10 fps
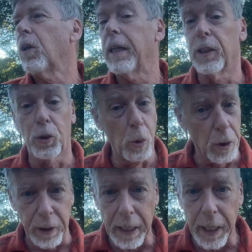it's
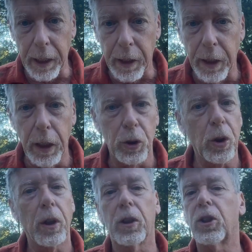world negating. It's
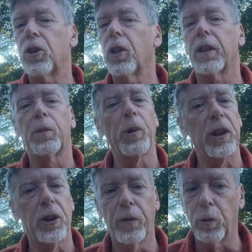an
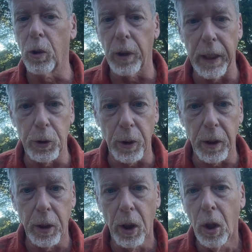expression of world hatred.
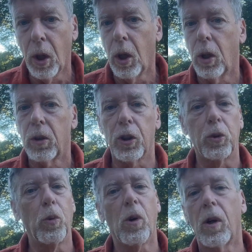
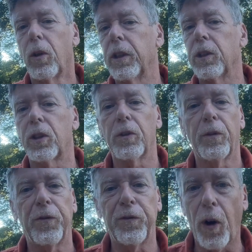This world is
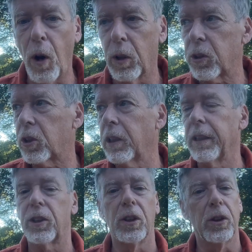false,
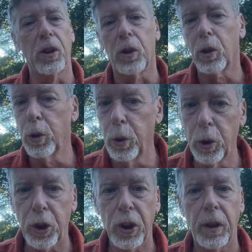it's a
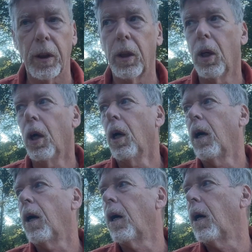delusion,
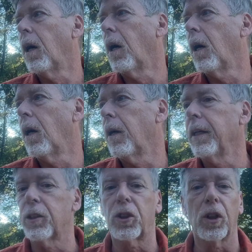
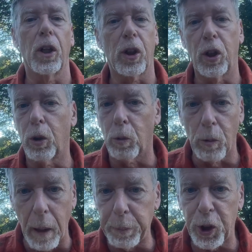it's a
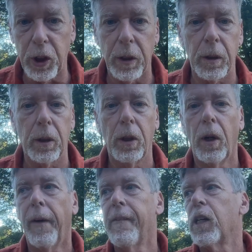corruption.
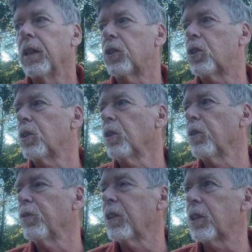
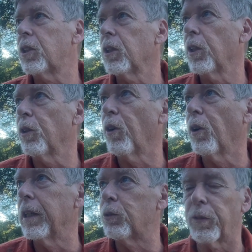This
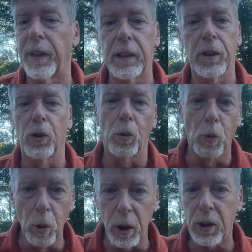is reflected in the
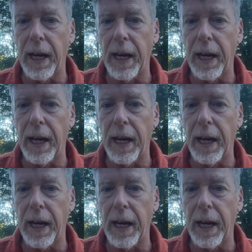worst